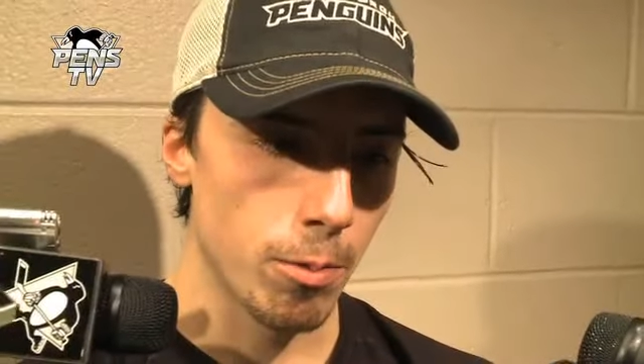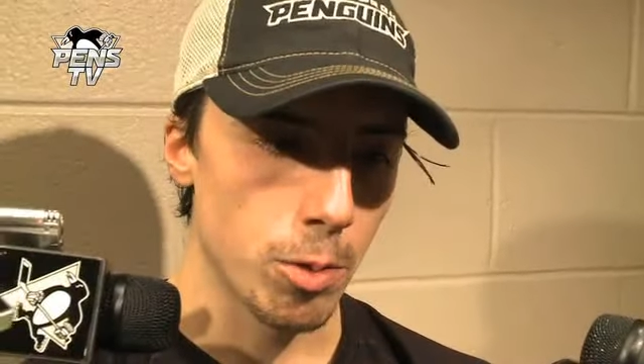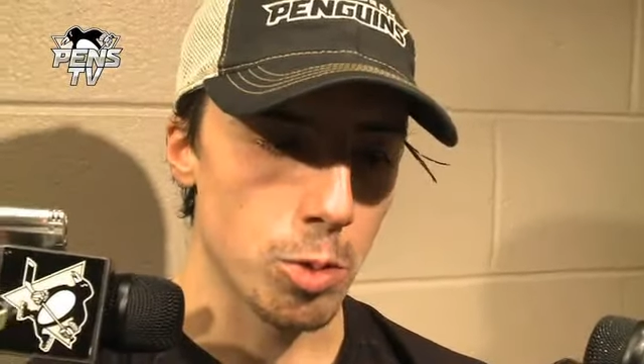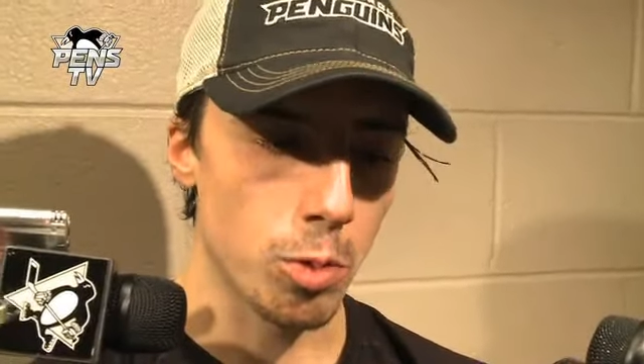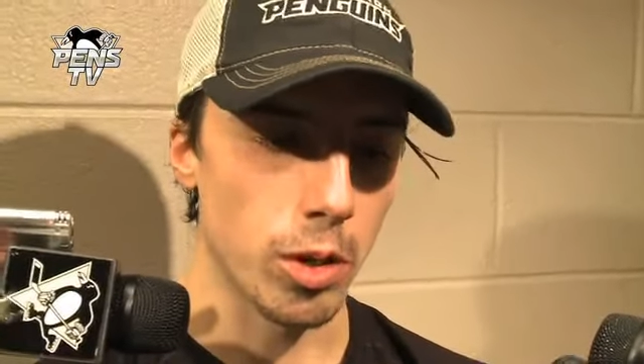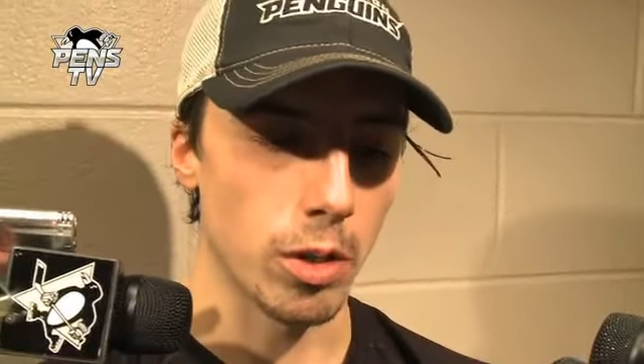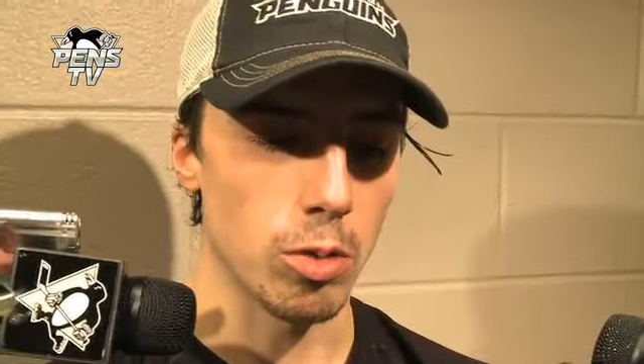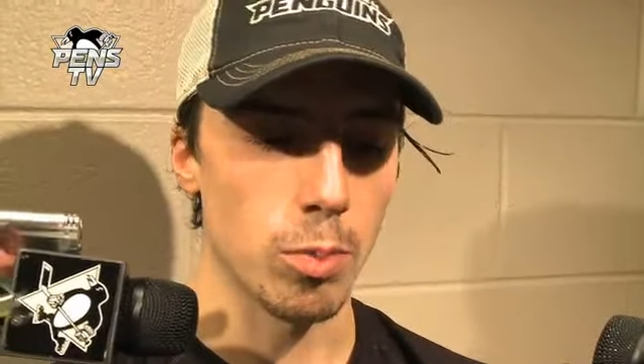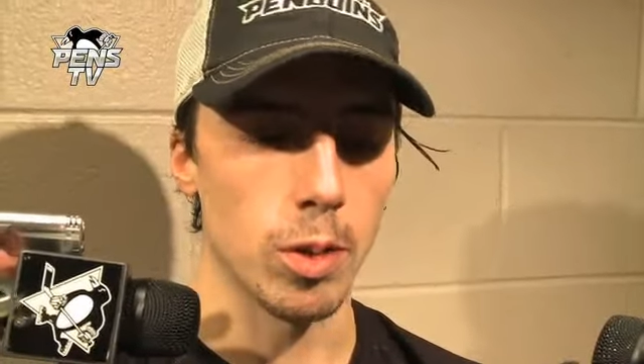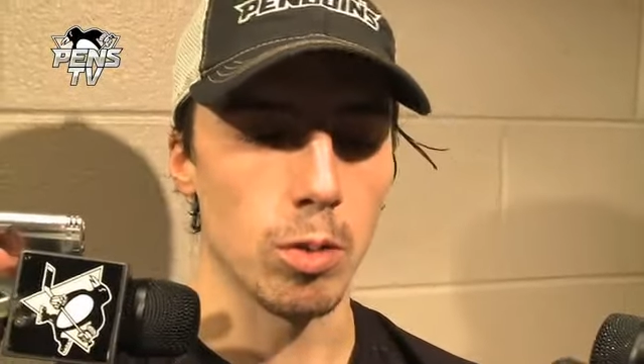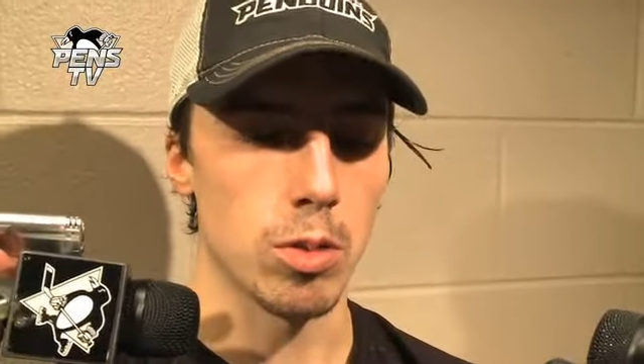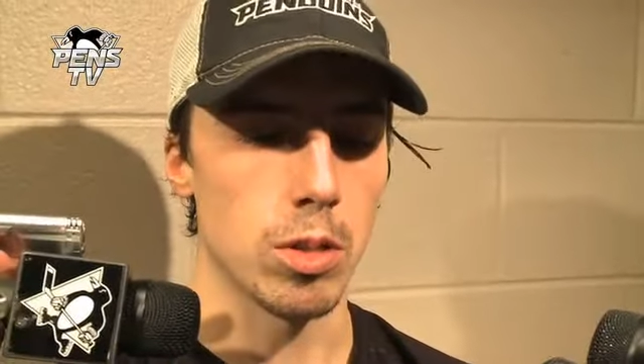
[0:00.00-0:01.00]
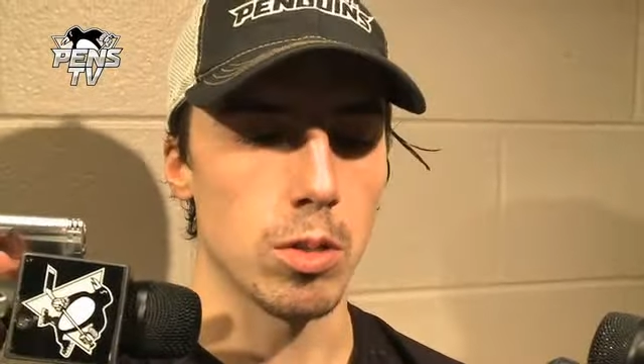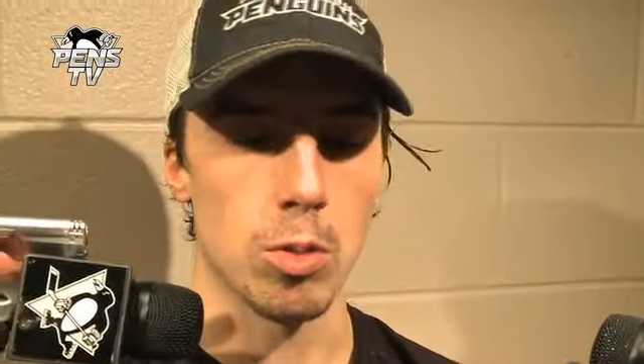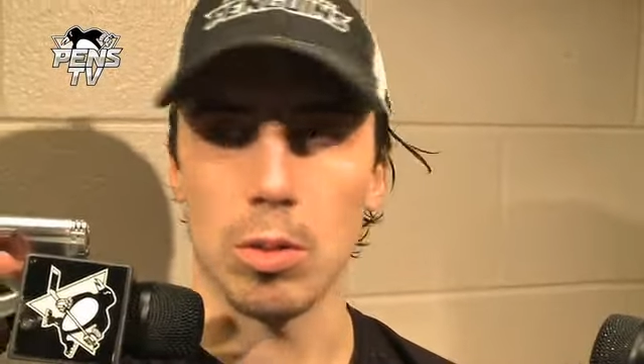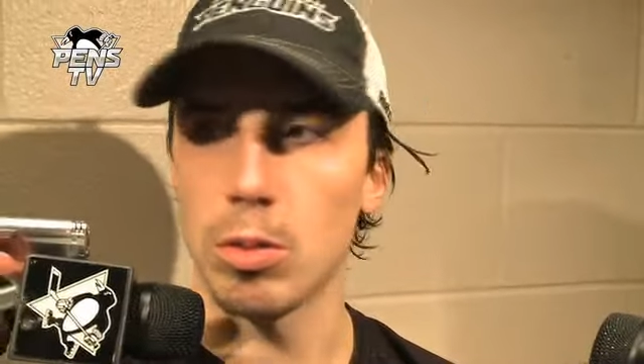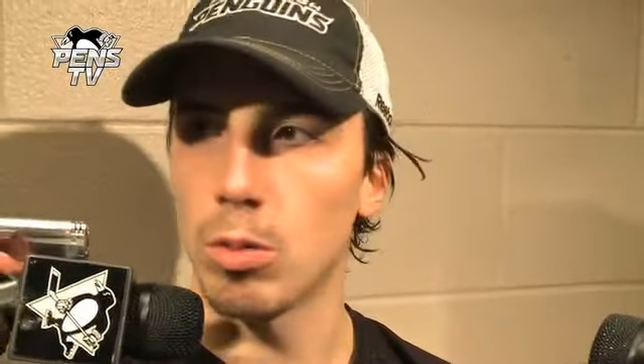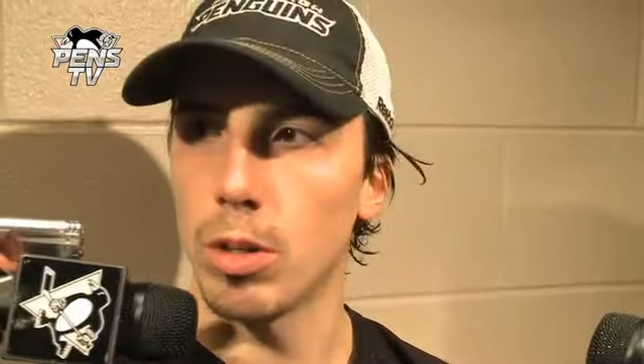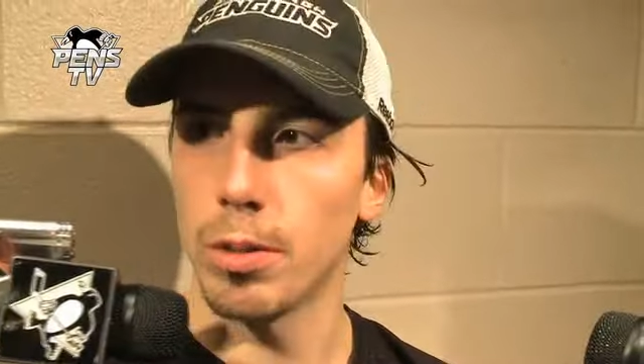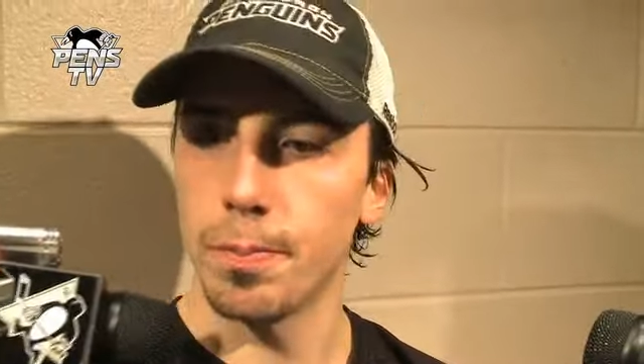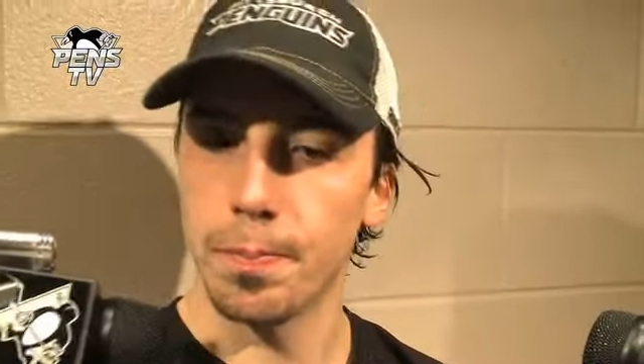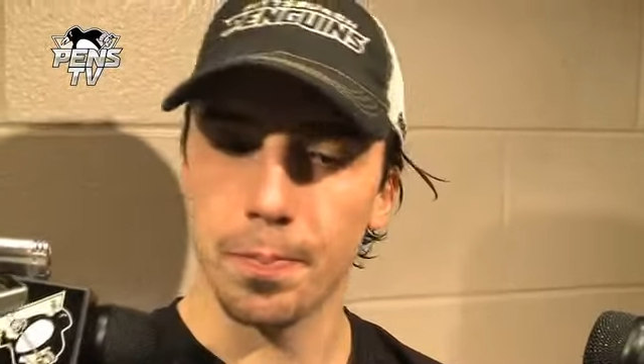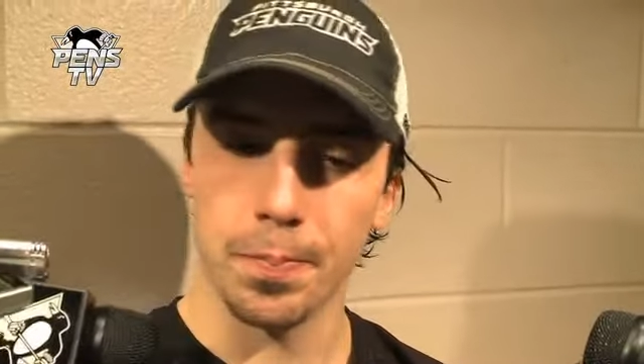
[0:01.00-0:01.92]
frustrating to be losing this one tonight.